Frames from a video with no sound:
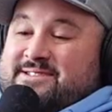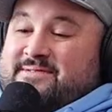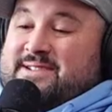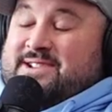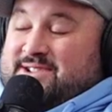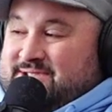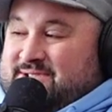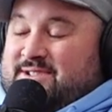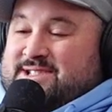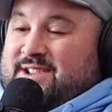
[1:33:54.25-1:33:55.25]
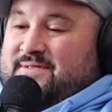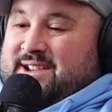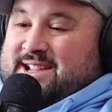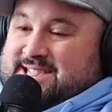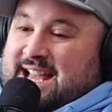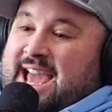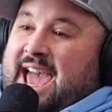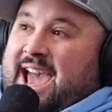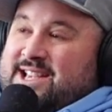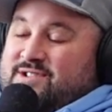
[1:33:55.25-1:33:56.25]
You know what I mean? You can do all the stuff. Like, it's not
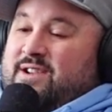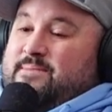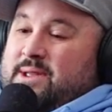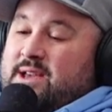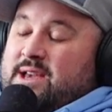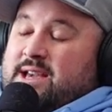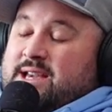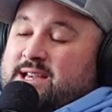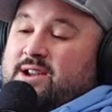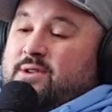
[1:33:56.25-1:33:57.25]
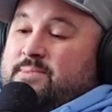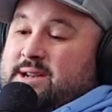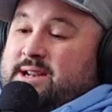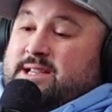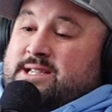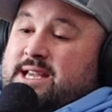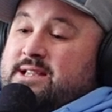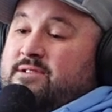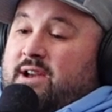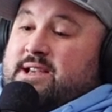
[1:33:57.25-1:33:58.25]
as crazy, but, you know, but it is
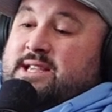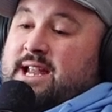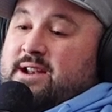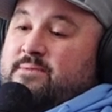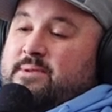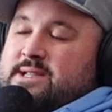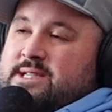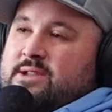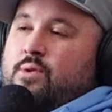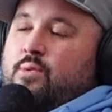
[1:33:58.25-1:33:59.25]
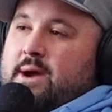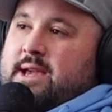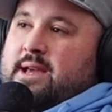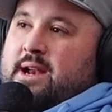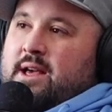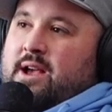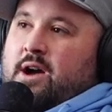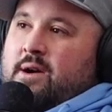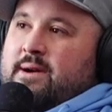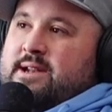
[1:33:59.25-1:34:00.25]
getting crazy down there, but it's still wicked. And, like,
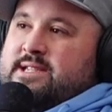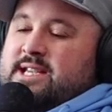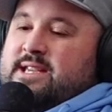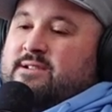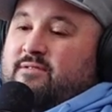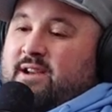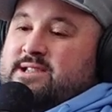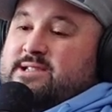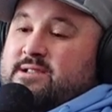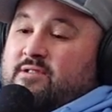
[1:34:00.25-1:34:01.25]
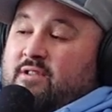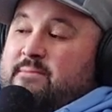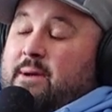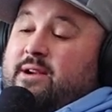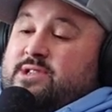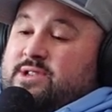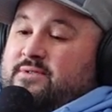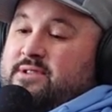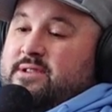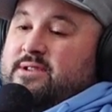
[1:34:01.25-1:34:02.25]
I want to see the great parts of
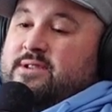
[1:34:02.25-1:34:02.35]
it,